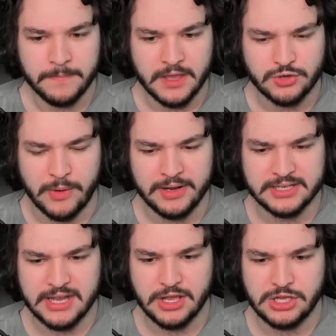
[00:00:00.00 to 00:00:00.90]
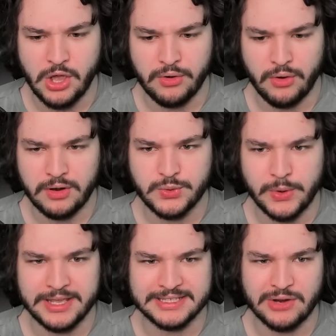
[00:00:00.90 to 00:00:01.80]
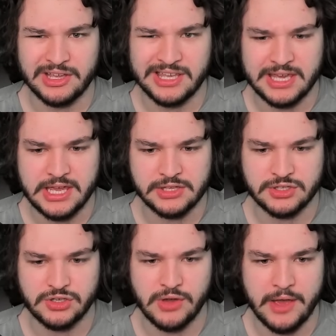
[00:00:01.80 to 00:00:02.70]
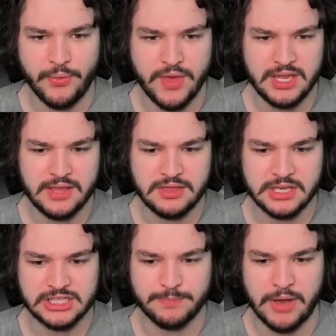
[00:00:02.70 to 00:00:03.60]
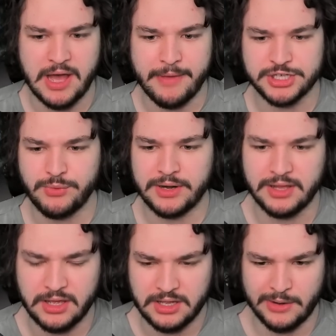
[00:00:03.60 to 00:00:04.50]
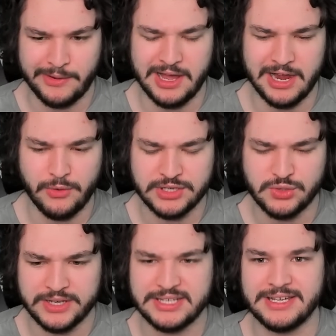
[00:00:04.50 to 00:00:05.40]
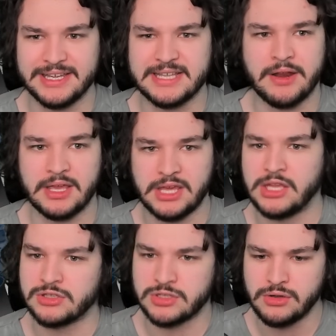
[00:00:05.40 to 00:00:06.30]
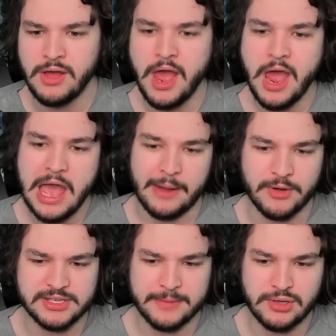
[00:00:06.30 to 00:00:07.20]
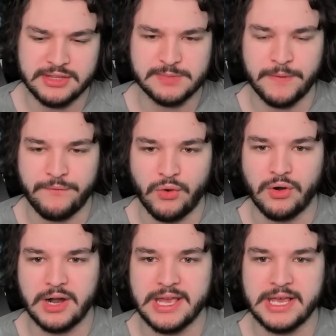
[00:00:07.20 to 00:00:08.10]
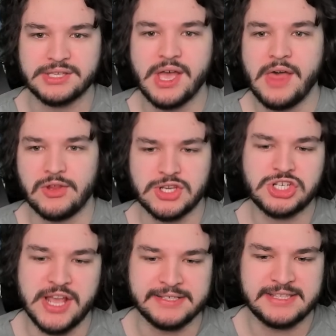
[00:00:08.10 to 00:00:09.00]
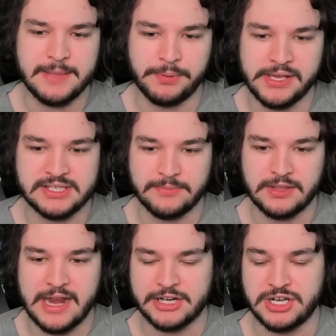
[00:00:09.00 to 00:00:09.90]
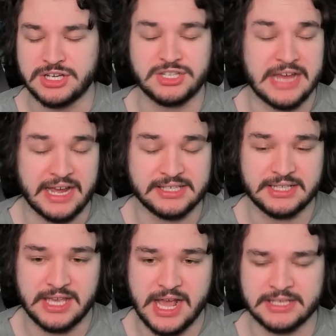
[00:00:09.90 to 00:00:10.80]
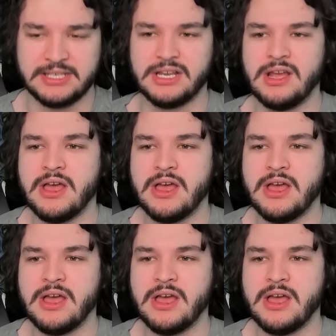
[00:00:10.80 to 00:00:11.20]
Do I want to get down a Yoda, or do I want to get down a K2? I think in this spot, I'm actually going to want to get down a K2. And the reason I'm doing this before is there's a chance they play something that actually just dies to Cassian.